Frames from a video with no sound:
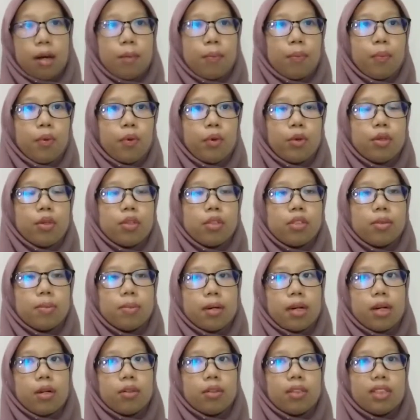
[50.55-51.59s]
produce
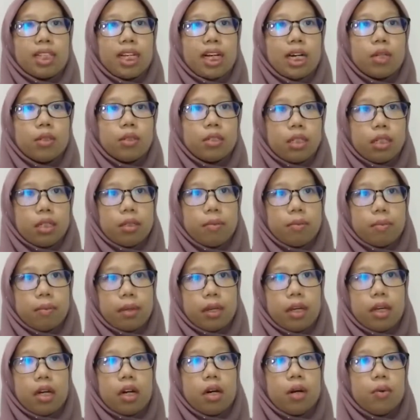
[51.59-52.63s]
about 1000
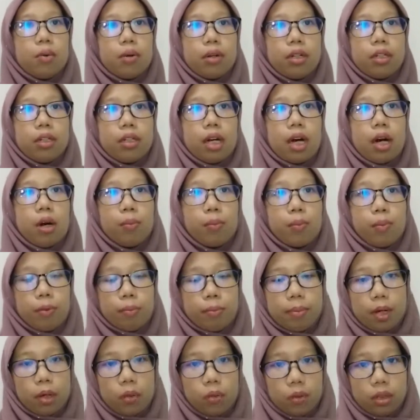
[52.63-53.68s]
megawatt output
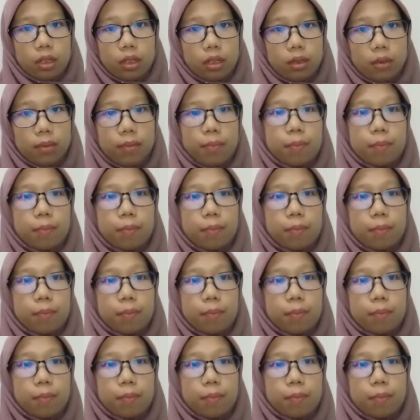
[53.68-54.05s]
power.